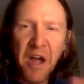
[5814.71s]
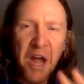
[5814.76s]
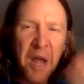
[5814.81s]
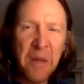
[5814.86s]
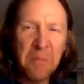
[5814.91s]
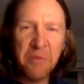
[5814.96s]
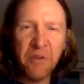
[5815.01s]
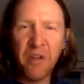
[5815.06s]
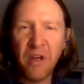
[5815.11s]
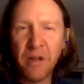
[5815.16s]

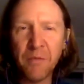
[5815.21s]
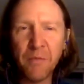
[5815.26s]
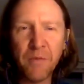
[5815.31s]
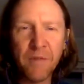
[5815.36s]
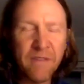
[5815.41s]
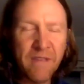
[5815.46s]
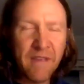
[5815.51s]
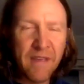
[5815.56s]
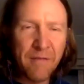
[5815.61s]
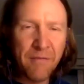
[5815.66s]
I'm done
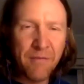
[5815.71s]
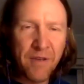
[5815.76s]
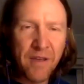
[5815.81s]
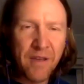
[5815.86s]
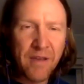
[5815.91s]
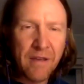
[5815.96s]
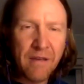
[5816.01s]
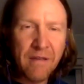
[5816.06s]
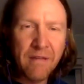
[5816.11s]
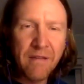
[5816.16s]
with
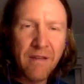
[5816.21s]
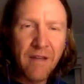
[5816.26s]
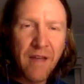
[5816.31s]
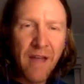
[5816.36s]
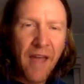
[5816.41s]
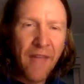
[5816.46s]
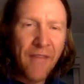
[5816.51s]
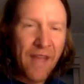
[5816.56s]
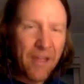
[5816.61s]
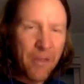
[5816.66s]
TV.
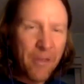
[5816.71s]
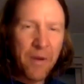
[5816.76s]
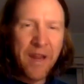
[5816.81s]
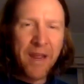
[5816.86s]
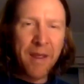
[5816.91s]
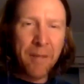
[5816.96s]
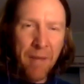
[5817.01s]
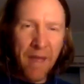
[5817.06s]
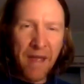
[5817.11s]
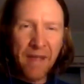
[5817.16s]
And that's when
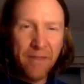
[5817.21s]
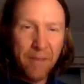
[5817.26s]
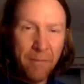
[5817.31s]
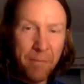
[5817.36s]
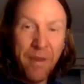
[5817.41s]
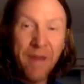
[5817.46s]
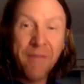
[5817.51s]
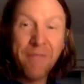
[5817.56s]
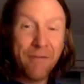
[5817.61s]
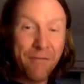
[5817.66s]
he made the
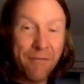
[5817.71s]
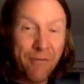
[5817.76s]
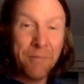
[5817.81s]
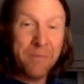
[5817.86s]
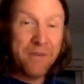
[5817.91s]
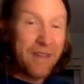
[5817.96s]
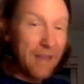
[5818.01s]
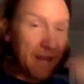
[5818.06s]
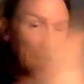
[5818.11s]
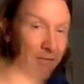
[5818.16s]
pivot from
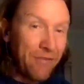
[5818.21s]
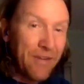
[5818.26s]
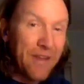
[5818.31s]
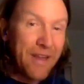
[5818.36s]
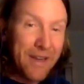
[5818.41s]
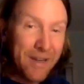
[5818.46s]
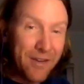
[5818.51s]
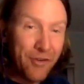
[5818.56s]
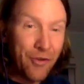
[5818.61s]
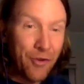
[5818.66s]

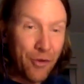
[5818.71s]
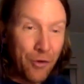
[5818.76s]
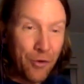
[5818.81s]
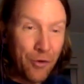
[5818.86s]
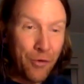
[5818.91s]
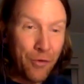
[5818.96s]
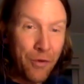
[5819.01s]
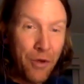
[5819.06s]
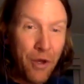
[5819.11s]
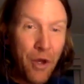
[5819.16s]
TV
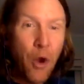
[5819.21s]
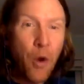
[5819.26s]
to